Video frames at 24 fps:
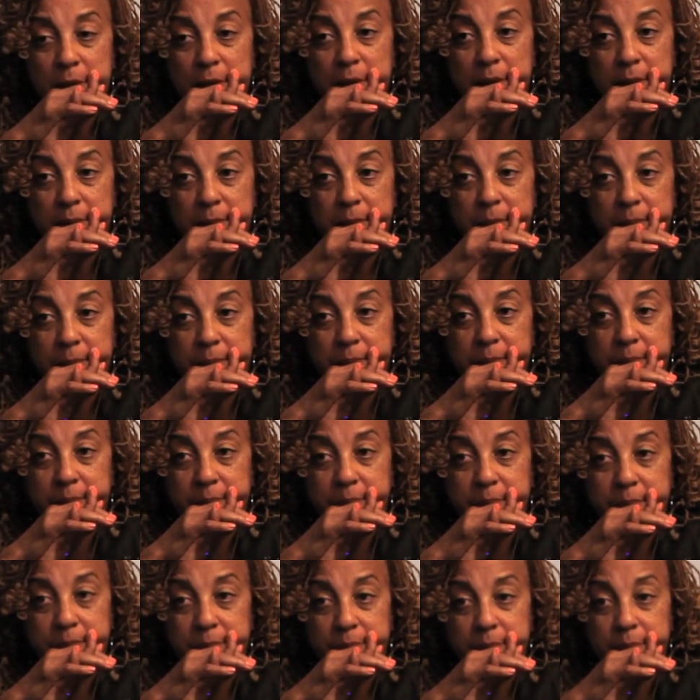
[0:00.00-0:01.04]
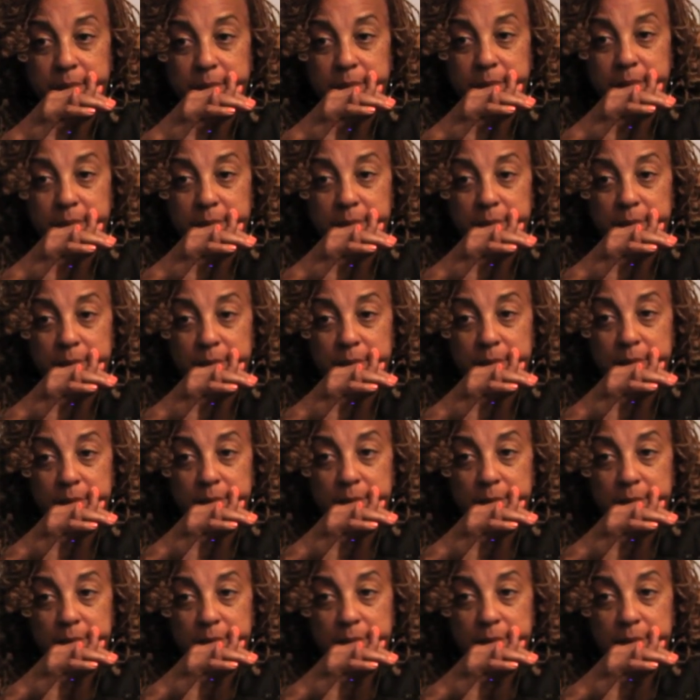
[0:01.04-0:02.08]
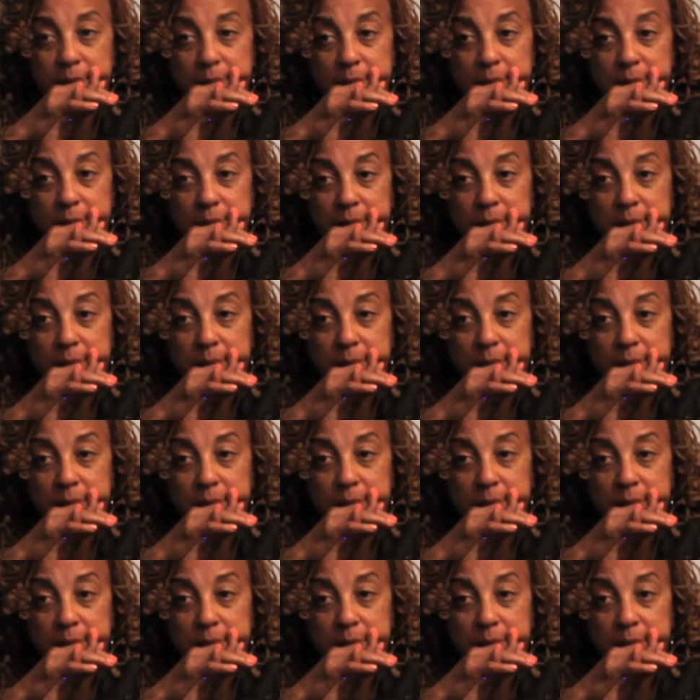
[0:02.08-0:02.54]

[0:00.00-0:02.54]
(not speaking)